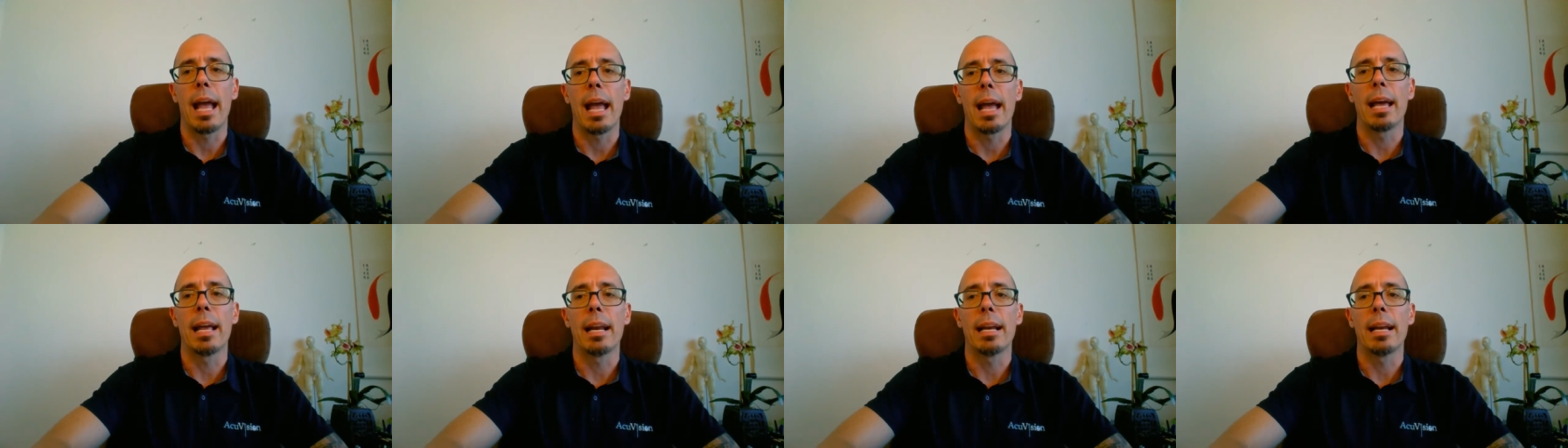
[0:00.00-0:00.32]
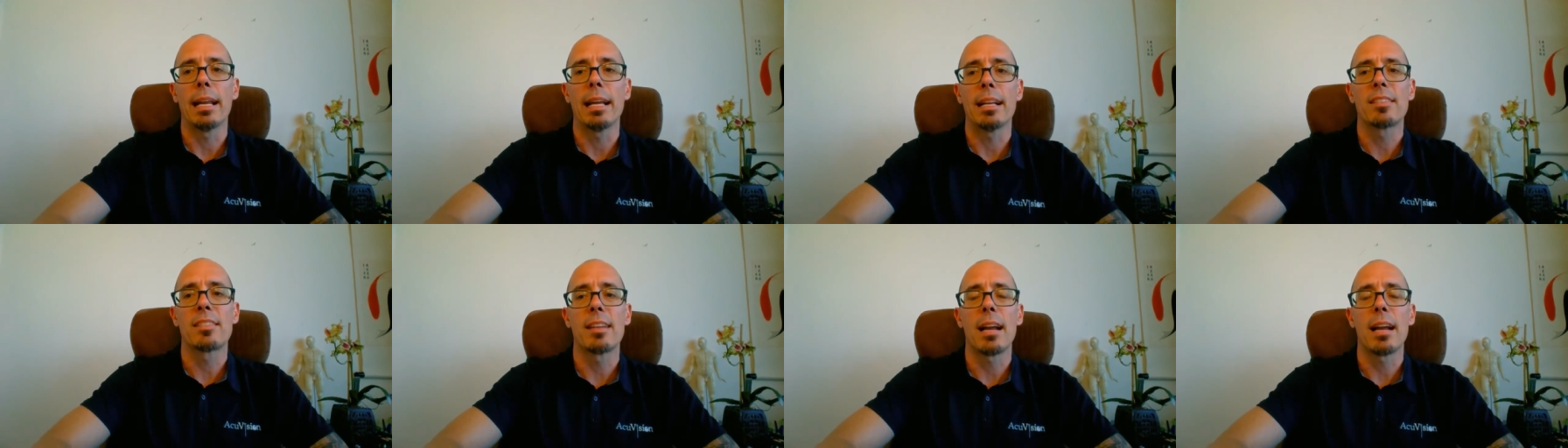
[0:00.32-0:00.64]

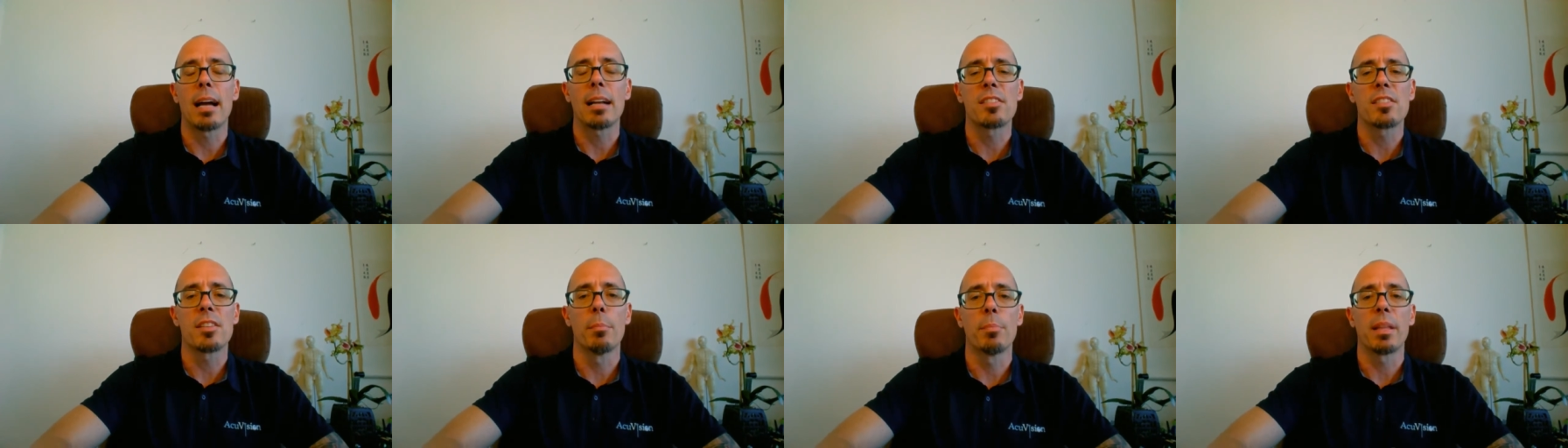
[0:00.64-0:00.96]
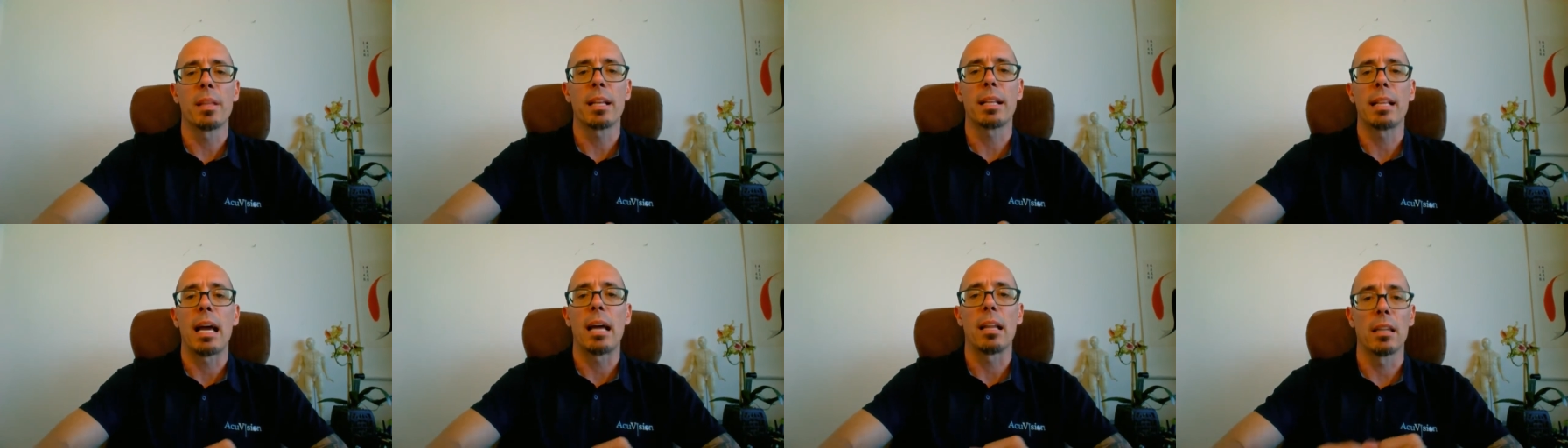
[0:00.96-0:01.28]
and it's not
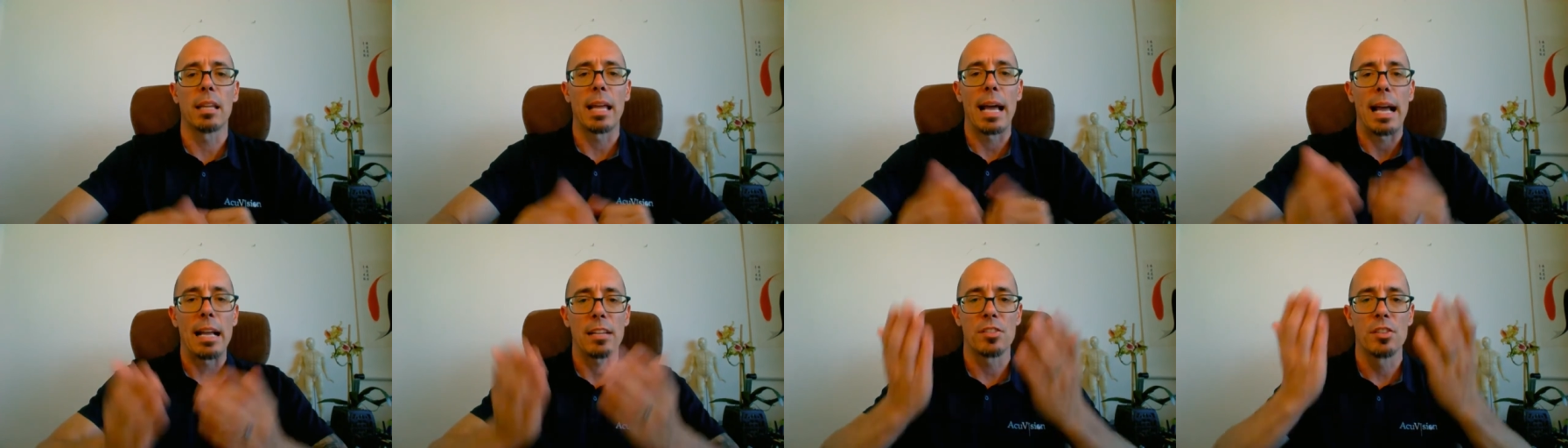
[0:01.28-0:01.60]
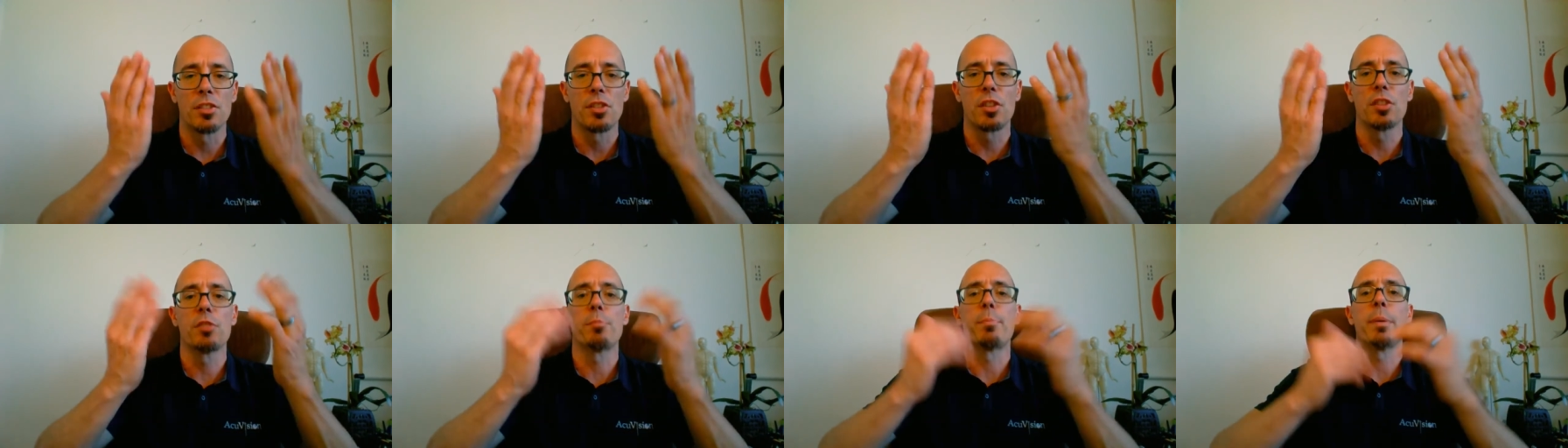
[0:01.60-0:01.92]
something that lasts.
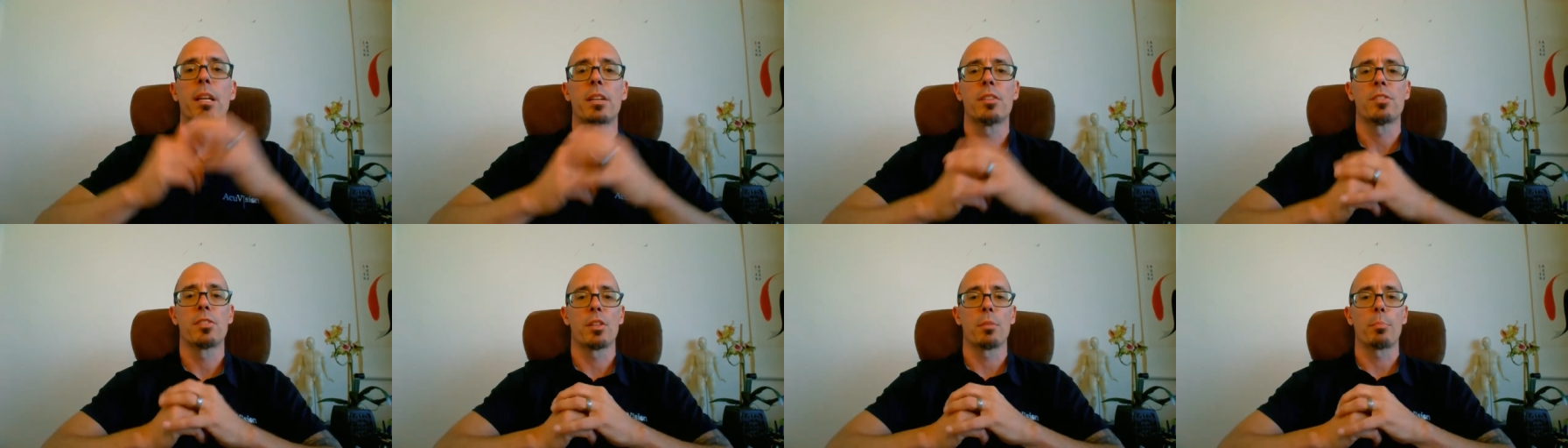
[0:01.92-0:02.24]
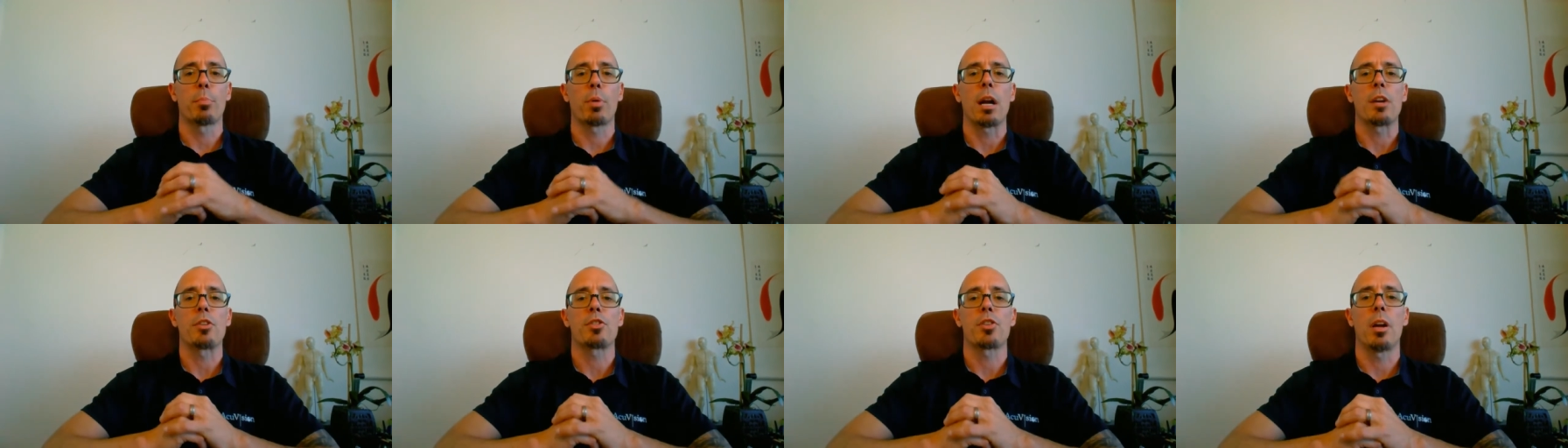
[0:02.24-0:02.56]
It's just because of the
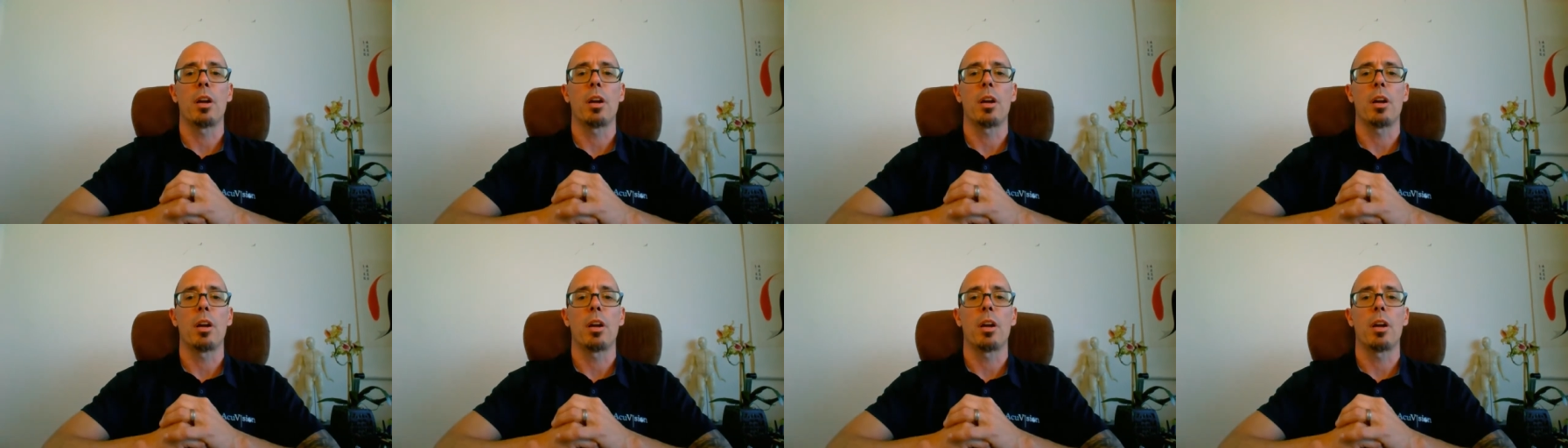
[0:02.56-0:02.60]
pressure